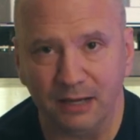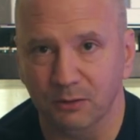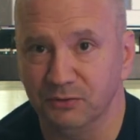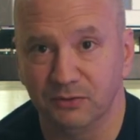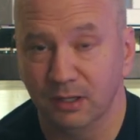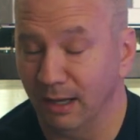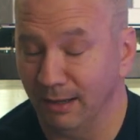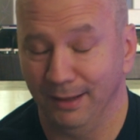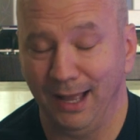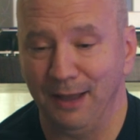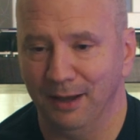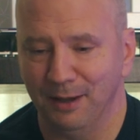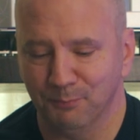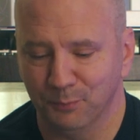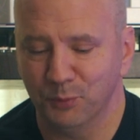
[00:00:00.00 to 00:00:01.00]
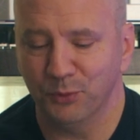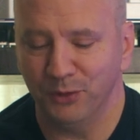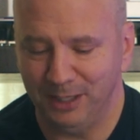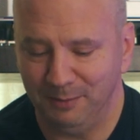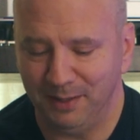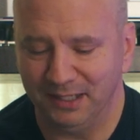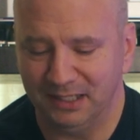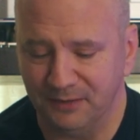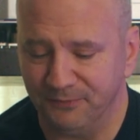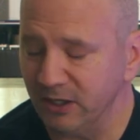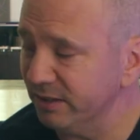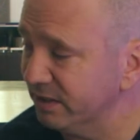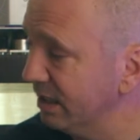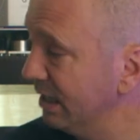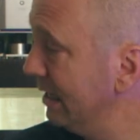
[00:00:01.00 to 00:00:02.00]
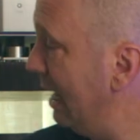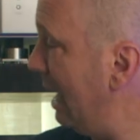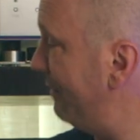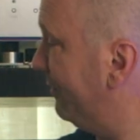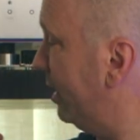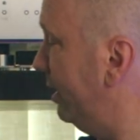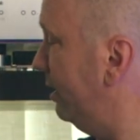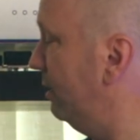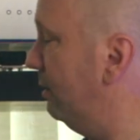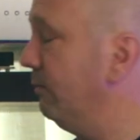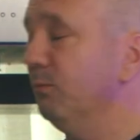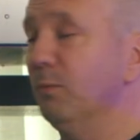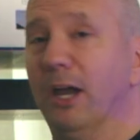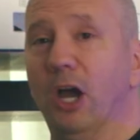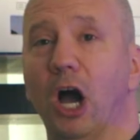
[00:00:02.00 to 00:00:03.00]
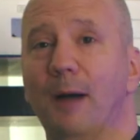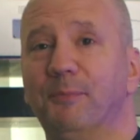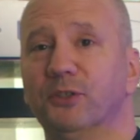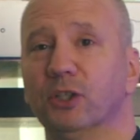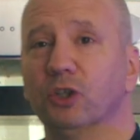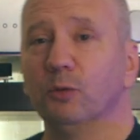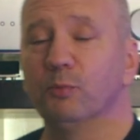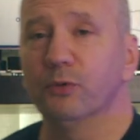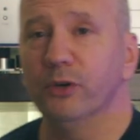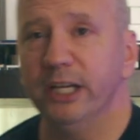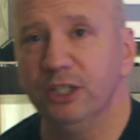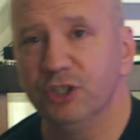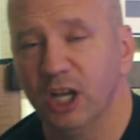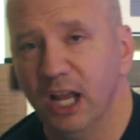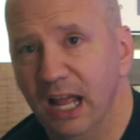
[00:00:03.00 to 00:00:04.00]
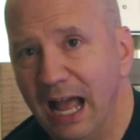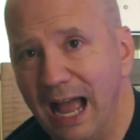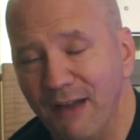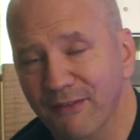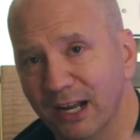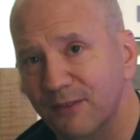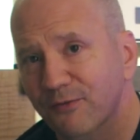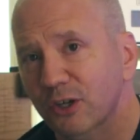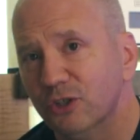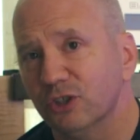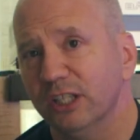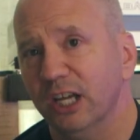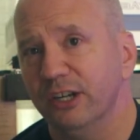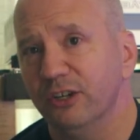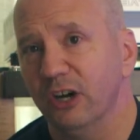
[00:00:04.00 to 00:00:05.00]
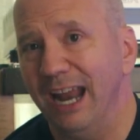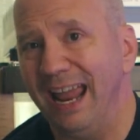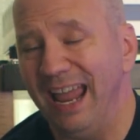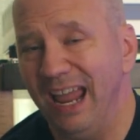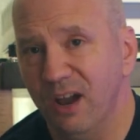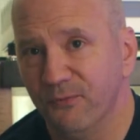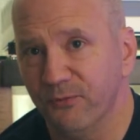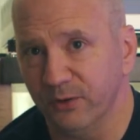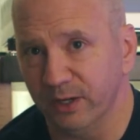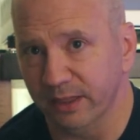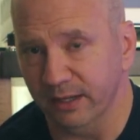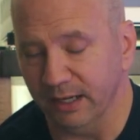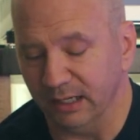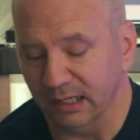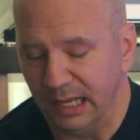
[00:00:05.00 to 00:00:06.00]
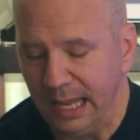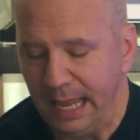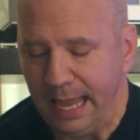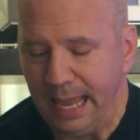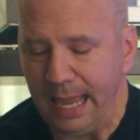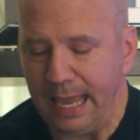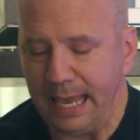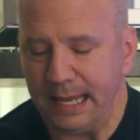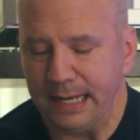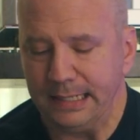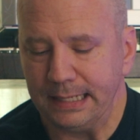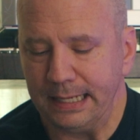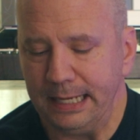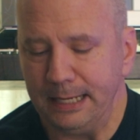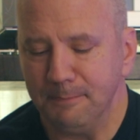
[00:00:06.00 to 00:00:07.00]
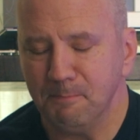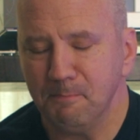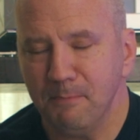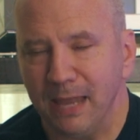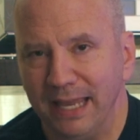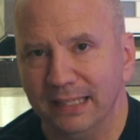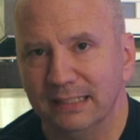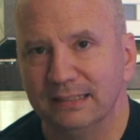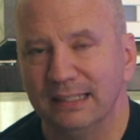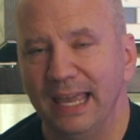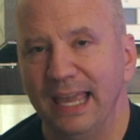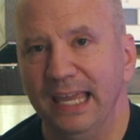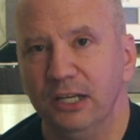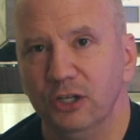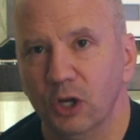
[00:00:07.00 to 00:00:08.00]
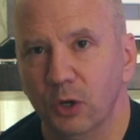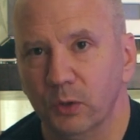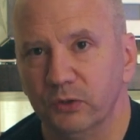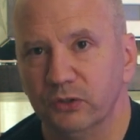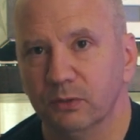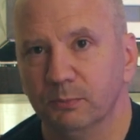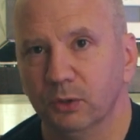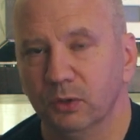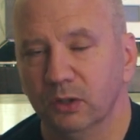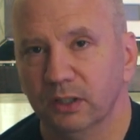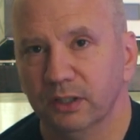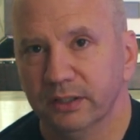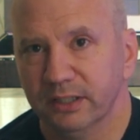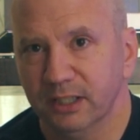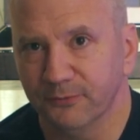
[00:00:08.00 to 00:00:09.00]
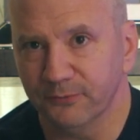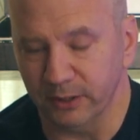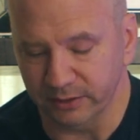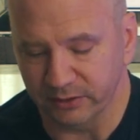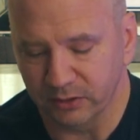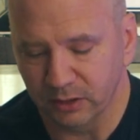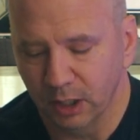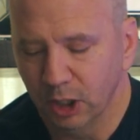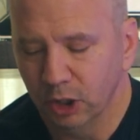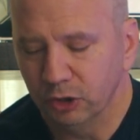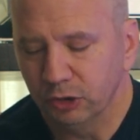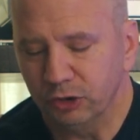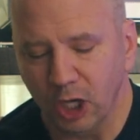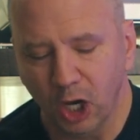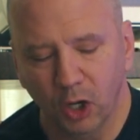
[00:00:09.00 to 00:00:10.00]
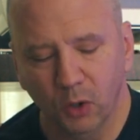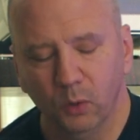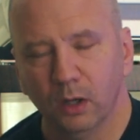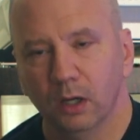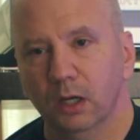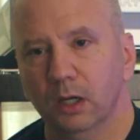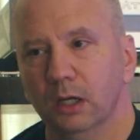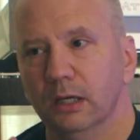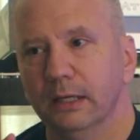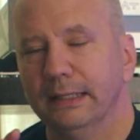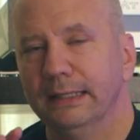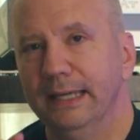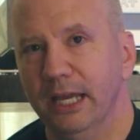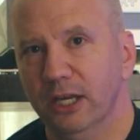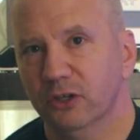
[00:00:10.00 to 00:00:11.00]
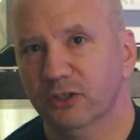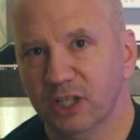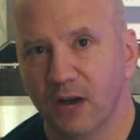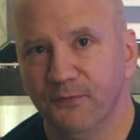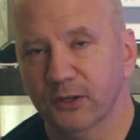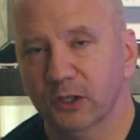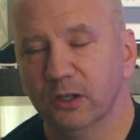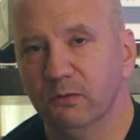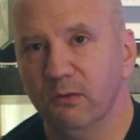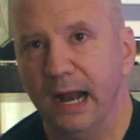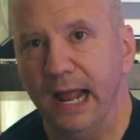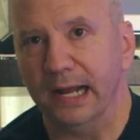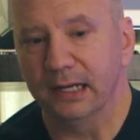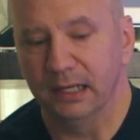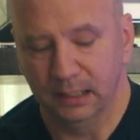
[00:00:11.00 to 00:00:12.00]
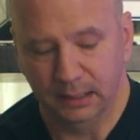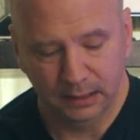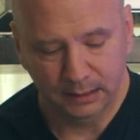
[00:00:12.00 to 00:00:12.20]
It was a pretty big difference. I've got it, my optical bridge. I've got it virtually under everything. And it makes a noticeable difference. So get yourself a good rack.